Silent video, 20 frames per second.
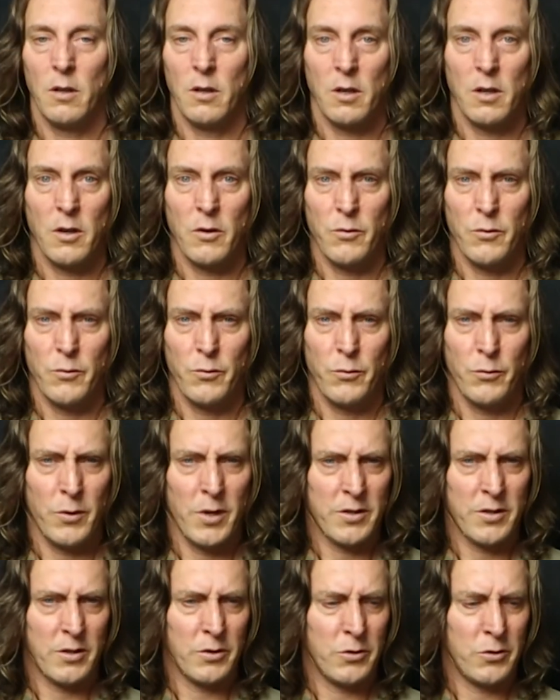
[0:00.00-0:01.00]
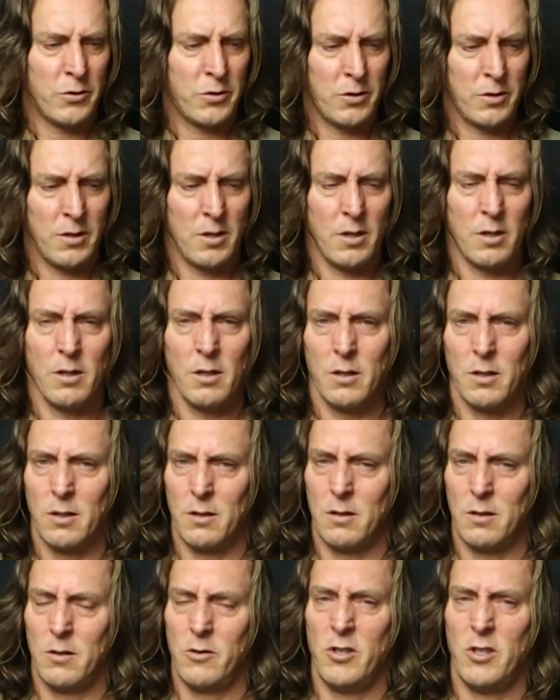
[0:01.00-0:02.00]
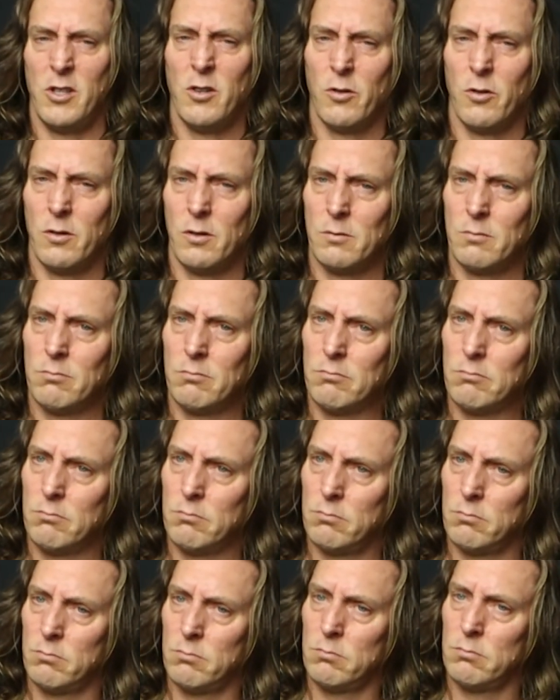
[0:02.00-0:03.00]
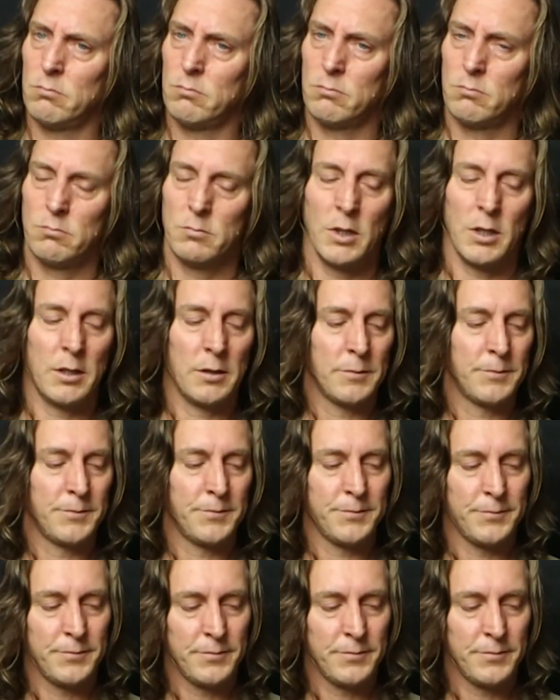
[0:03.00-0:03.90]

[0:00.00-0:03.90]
kind of resolution there on a G chord. Yeah.